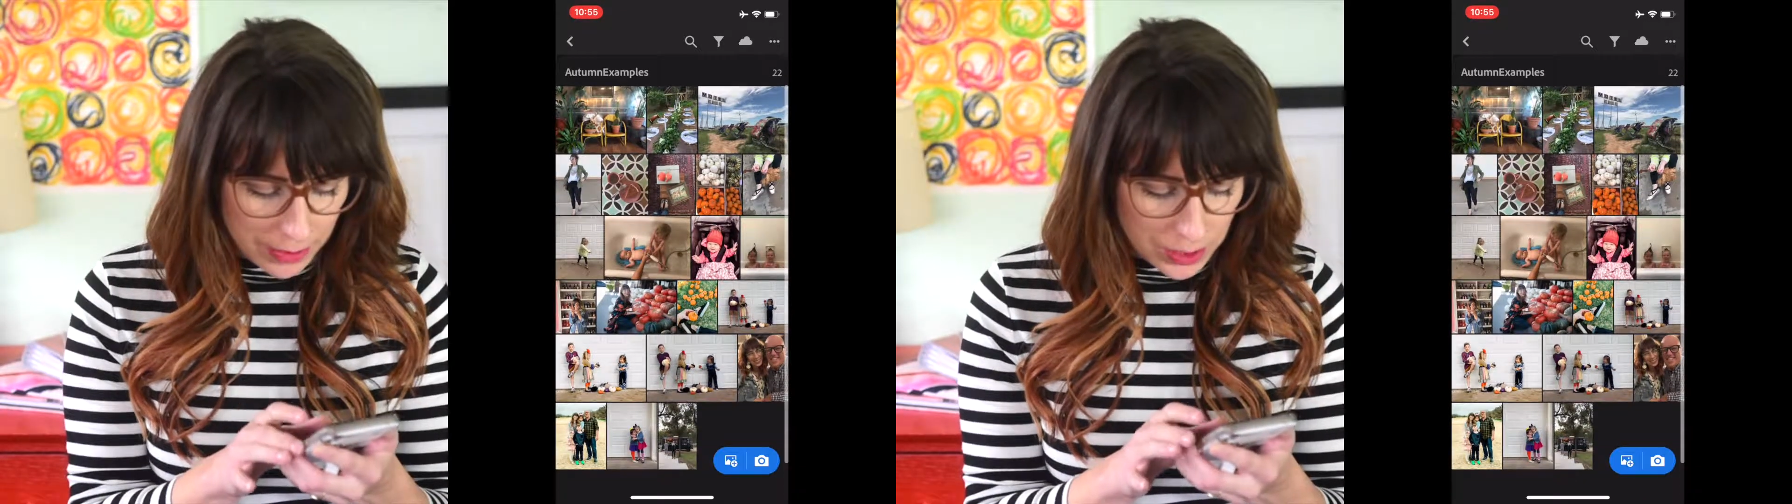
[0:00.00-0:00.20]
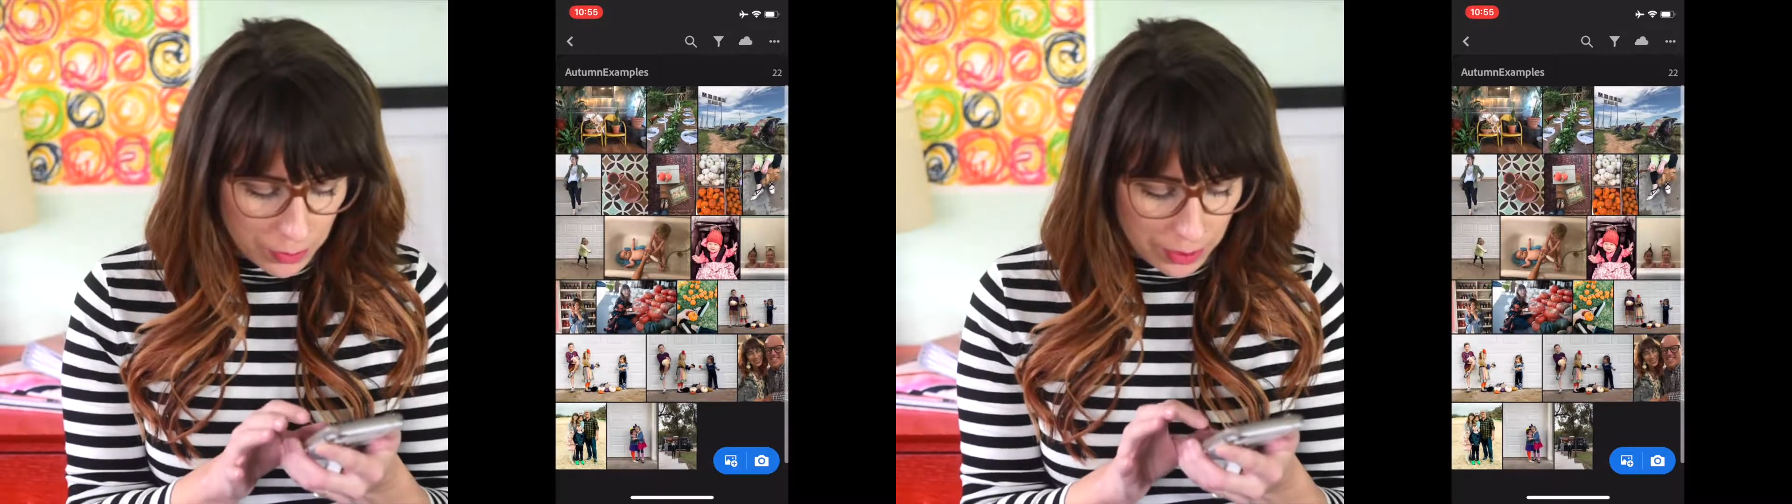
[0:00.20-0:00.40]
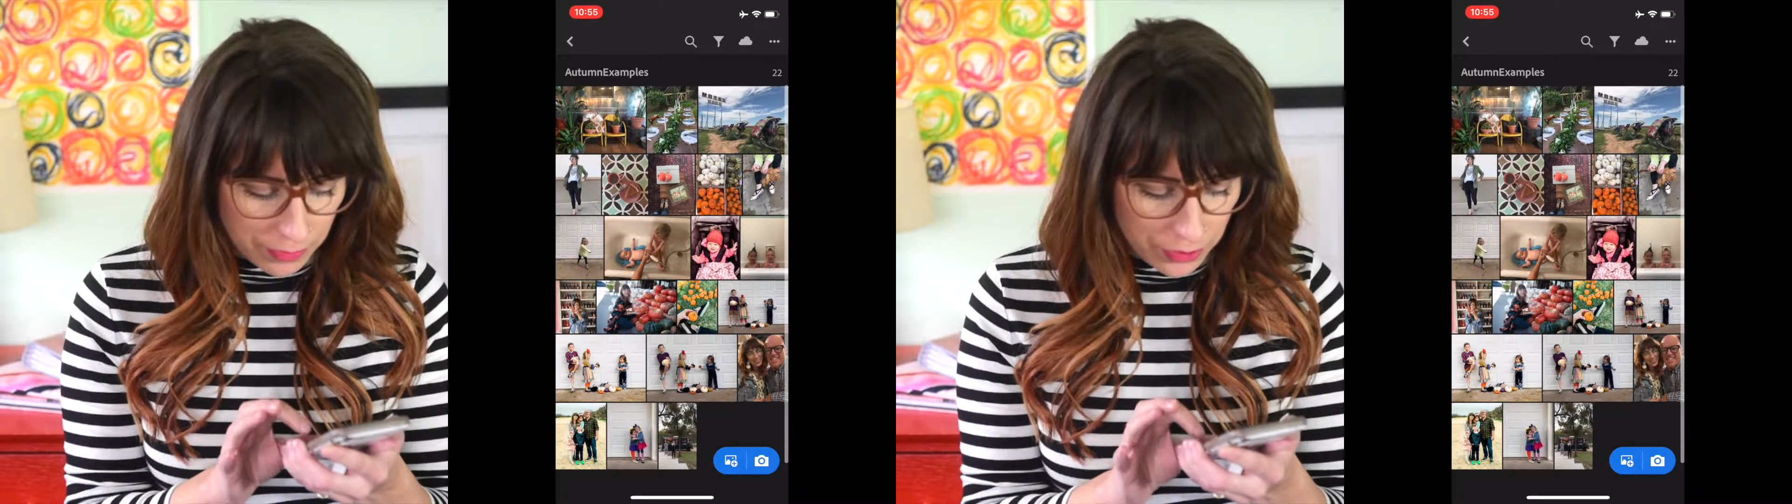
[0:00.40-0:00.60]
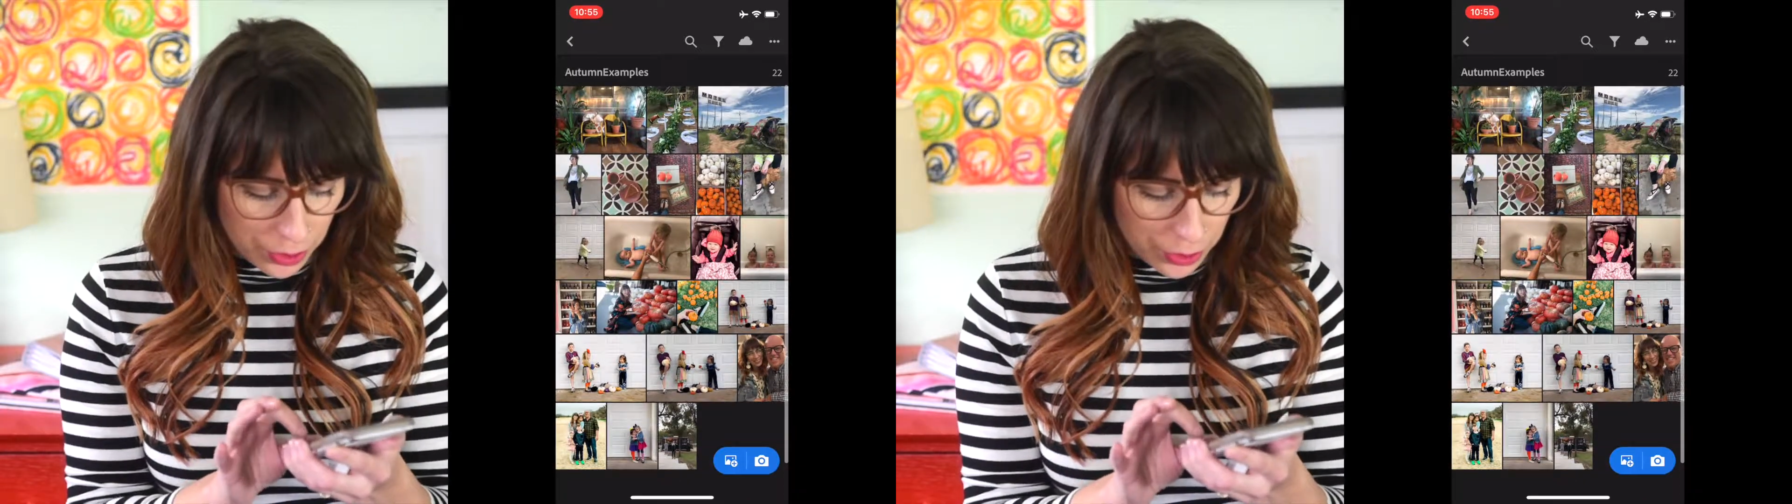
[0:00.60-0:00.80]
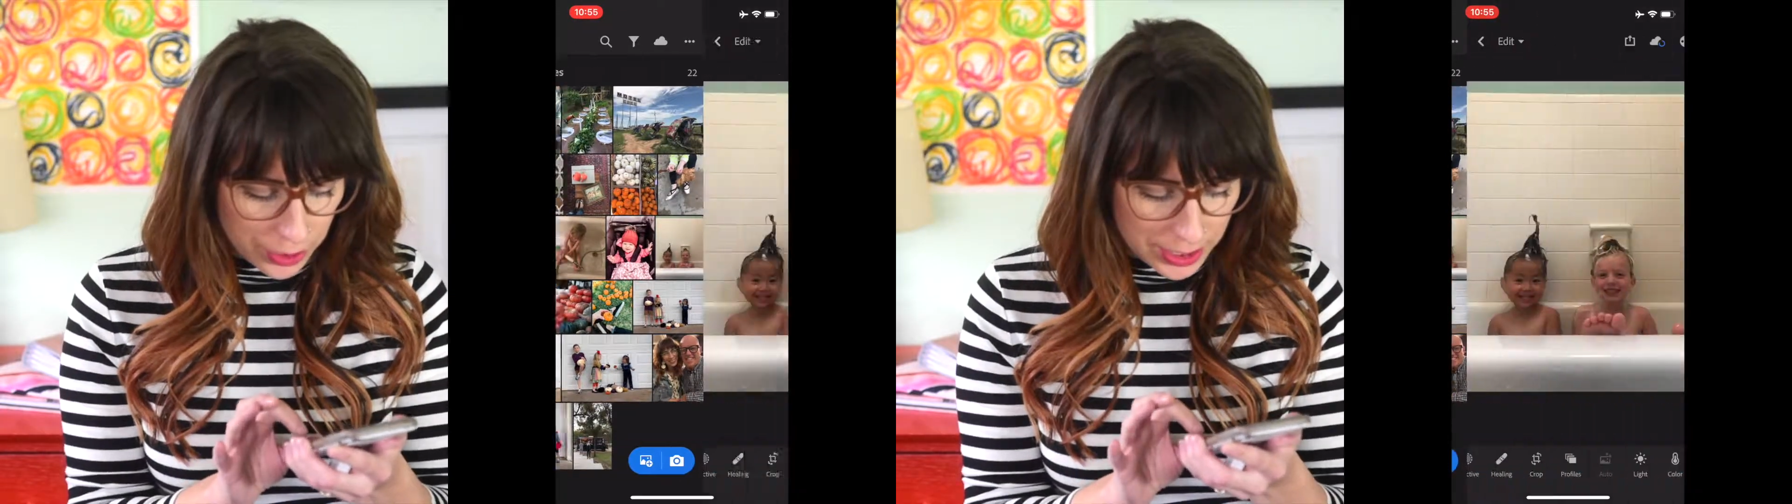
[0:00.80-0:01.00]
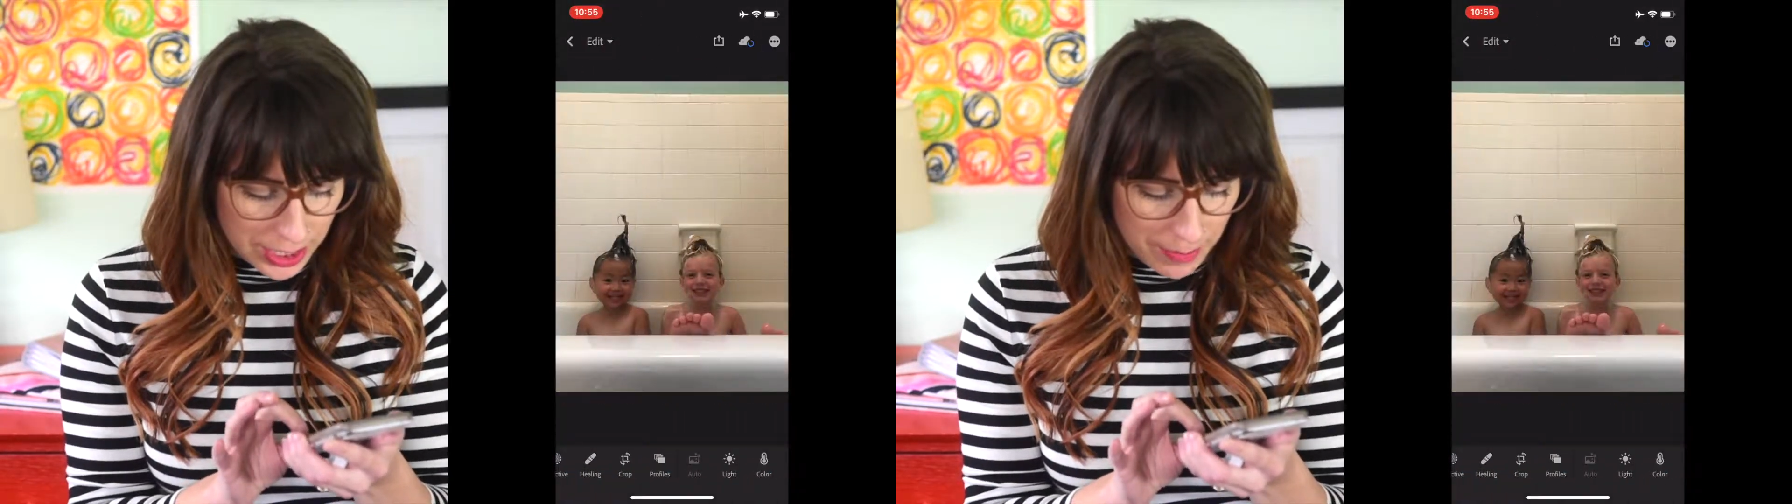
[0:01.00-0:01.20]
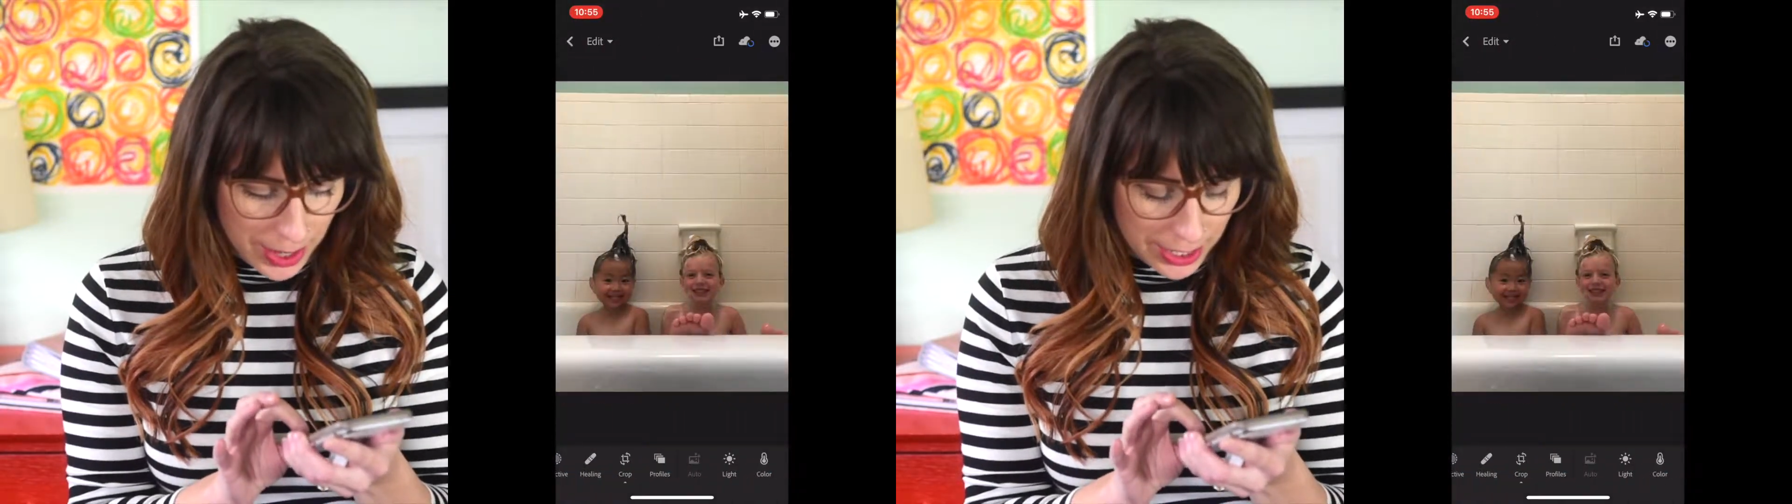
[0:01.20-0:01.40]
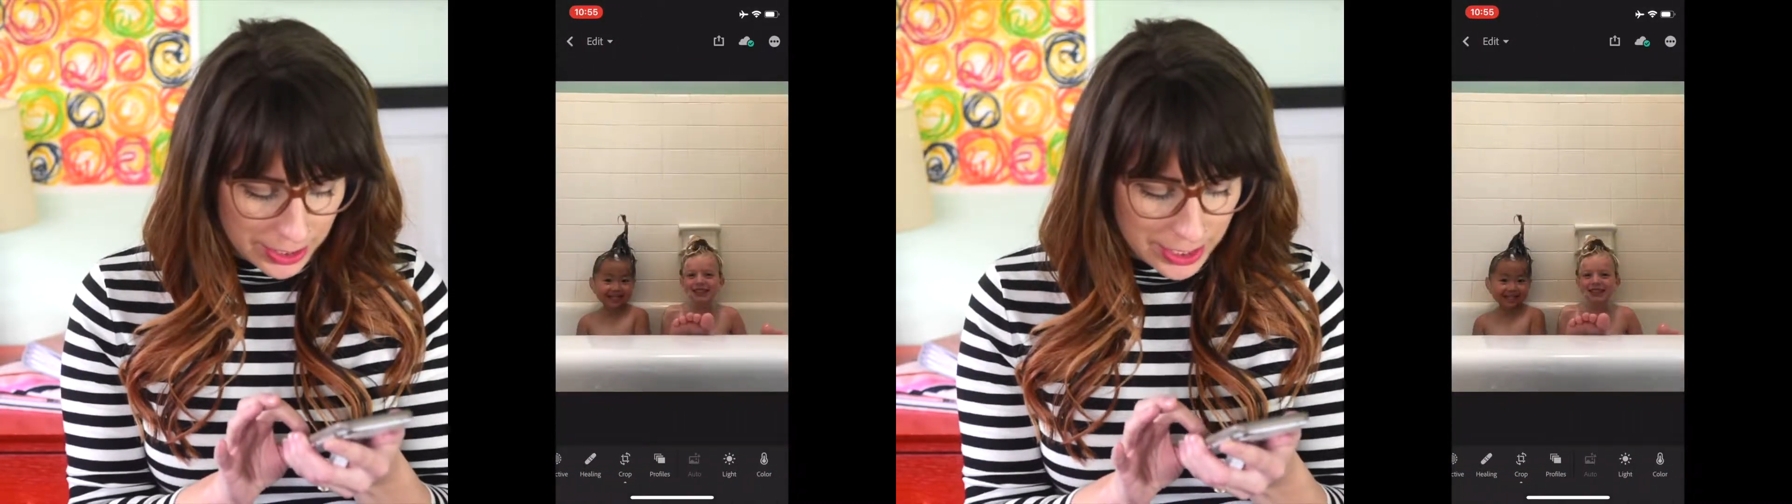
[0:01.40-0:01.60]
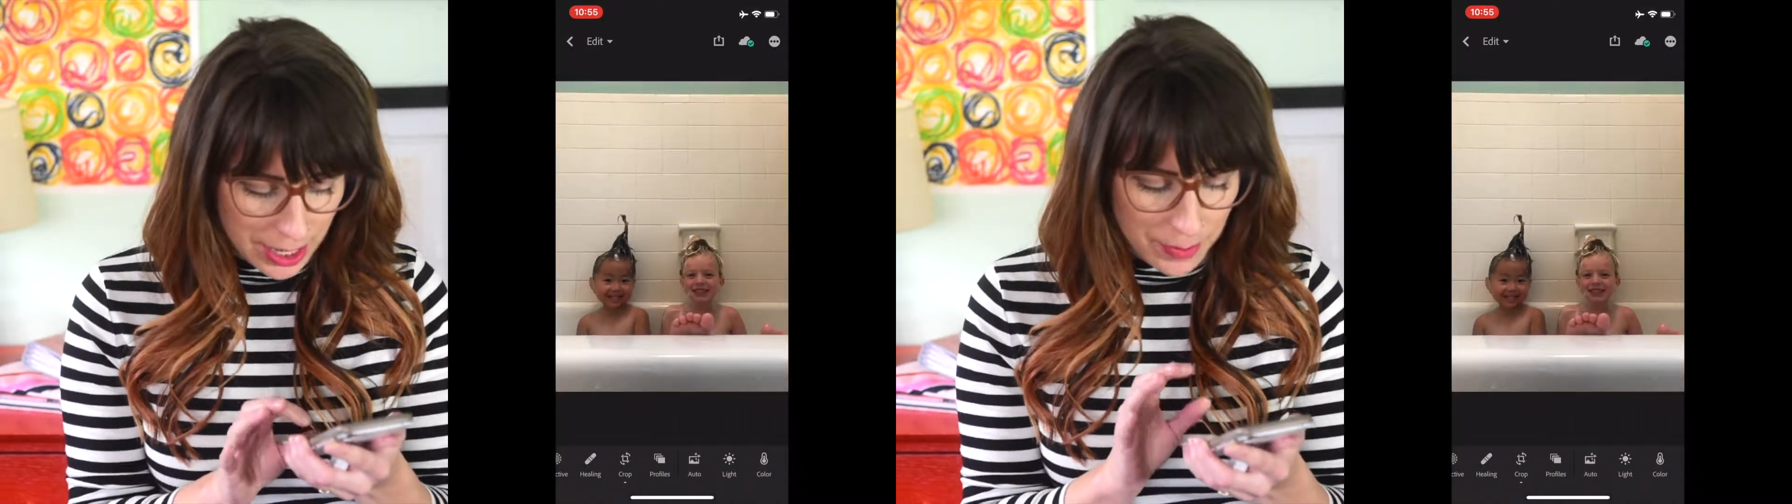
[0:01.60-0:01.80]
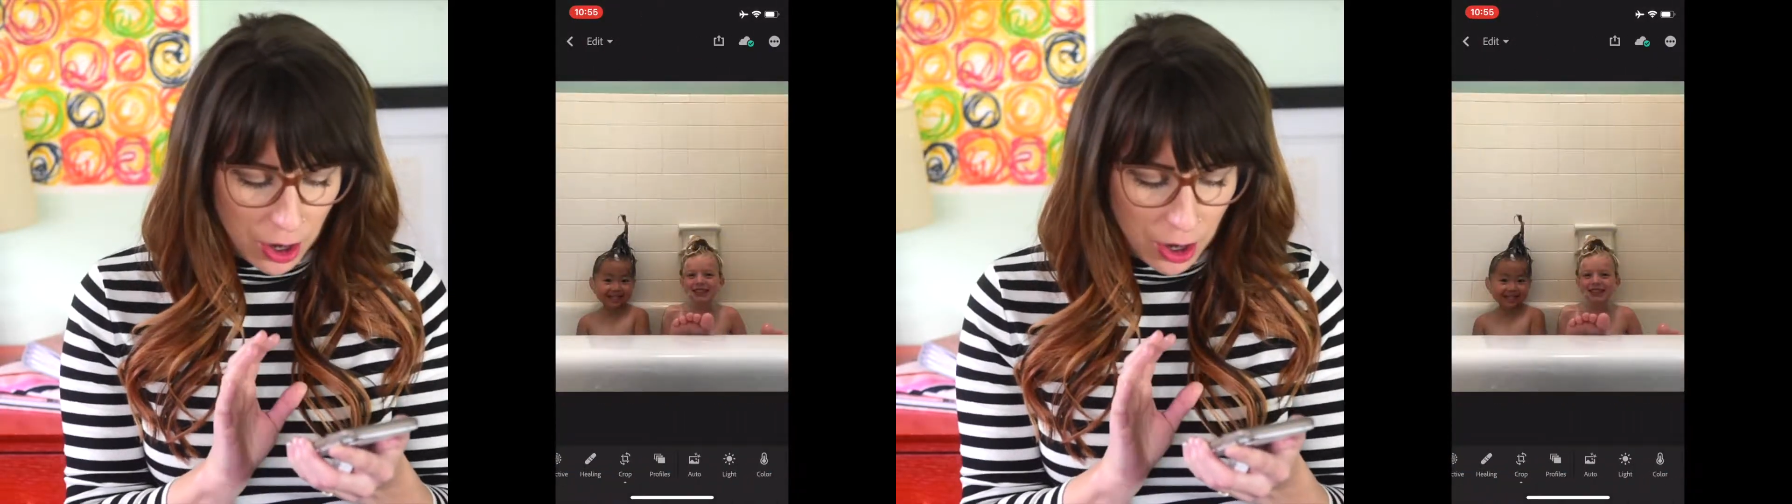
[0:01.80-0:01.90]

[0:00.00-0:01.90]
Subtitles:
this one of the girls in the bathtub.